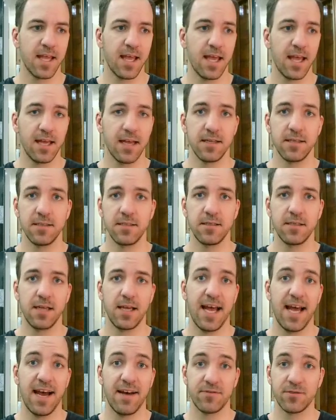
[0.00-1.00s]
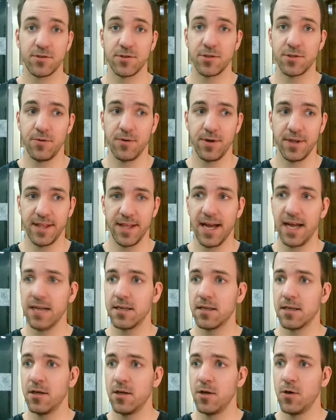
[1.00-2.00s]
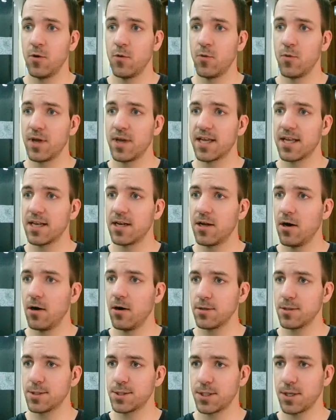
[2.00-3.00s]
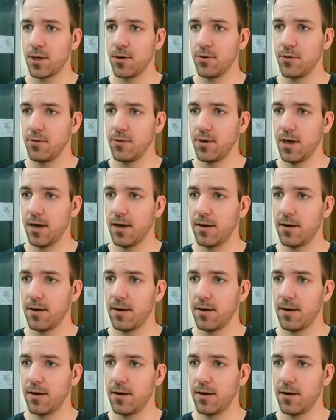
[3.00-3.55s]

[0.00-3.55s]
And after doing that, we can also,